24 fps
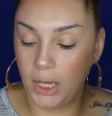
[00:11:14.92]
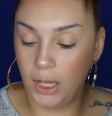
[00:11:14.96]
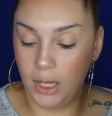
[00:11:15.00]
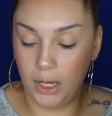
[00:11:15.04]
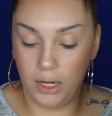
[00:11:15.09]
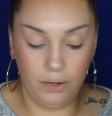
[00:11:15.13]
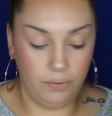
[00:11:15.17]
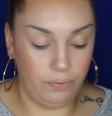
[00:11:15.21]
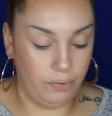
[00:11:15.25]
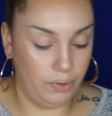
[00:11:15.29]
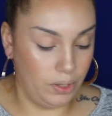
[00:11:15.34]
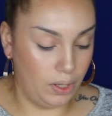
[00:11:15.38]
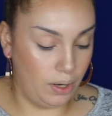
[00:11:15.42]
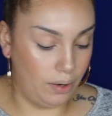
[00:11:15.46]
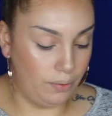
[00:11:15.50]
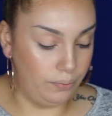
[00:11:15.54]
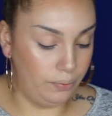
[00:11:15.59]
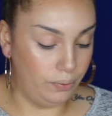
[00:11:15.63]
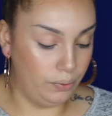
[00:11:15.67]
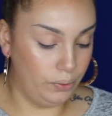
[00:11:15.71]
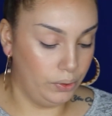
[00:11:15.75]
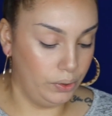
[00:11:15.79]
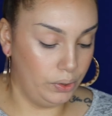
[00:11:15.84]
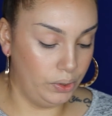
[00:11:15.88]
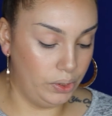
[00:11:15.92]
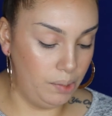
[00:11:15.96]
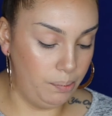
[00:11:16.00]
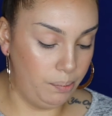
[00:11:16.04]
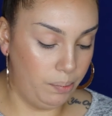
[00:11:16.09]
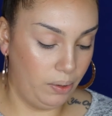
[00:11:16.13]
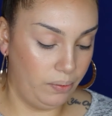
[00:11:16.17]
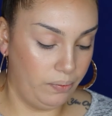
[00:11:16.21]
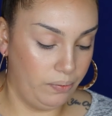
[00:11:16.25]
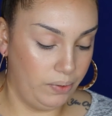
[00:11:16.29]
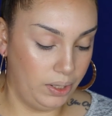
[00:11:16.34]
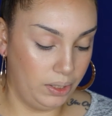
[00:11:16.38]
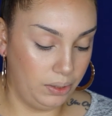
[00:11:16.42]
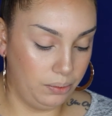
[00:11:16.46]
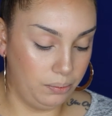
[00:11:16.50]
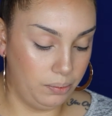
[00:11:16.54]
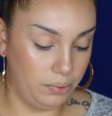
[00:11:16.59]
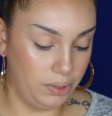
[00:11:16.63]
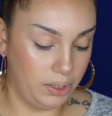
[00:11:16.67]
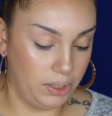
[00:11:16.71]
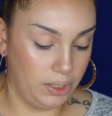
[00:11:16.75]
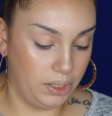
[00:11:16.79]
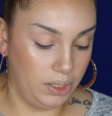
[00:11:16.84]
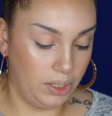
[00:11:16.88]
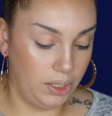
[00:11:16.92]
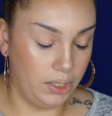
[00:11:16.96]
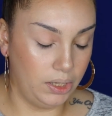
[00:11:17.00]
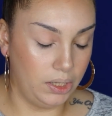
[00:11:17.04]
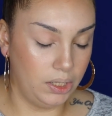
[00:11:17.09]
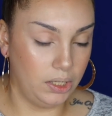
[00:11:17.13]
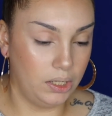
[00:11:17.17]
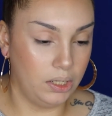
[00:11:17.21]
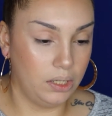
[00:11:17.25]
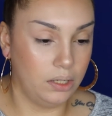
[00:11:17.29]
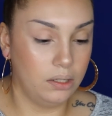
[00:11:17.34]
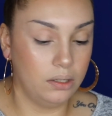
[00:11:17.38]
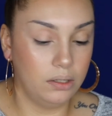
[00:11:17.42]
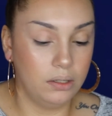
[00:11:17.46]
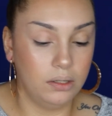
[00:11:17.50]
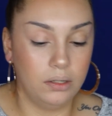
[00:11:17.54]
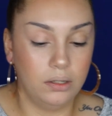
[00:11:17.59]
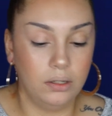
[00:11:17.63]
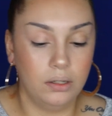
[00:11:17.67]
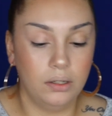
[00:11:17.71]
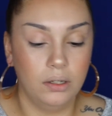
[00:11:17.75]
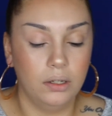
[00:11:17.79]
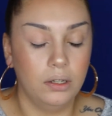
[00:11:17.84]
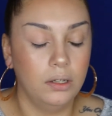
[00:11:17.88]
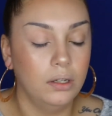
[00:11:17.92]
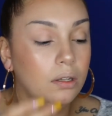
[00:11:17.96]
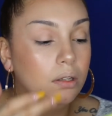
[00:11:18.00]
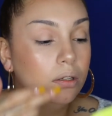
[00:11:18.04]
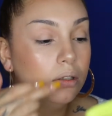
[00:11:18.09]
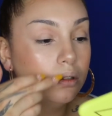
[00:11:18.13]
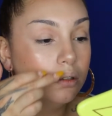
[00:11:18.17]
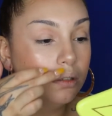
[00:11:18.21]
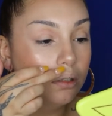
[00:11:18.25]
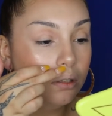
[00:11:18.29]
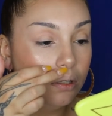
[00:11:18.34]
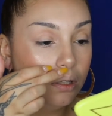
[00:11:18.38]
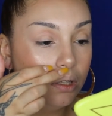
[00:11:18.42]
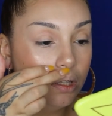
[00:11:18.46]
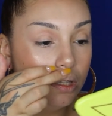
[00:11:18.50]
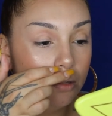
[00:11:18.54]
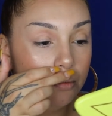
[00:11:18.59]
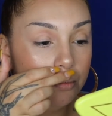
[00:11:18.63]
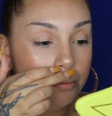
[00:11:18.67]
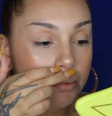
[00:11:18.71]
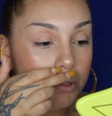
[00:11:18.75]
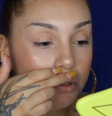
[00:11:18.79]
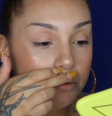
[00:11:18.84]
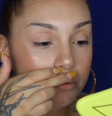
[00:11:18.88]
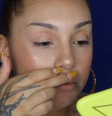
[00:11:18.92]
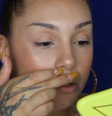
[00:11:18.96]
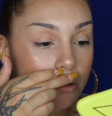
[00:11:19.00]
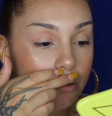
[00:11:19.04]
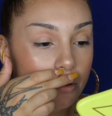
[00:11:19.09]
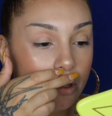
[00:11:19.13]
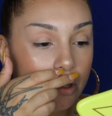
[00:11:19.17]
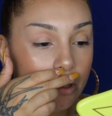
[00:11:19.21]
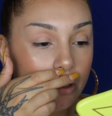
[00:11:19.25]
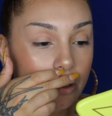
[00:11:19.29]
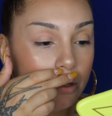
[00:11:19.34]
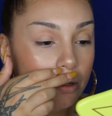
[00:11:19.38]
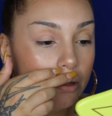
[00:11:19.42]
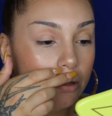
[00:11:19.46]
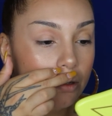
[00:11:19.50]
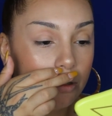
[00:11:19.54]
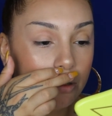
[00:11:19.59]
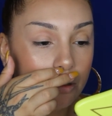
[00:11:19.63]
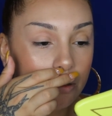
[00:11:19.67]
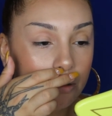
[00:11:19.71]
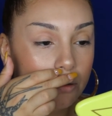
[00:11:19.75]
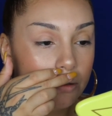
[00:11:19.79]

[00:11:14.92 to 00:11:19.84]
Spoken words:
and for that fuller lip effect, we're gonna get the Cupid's bow right here.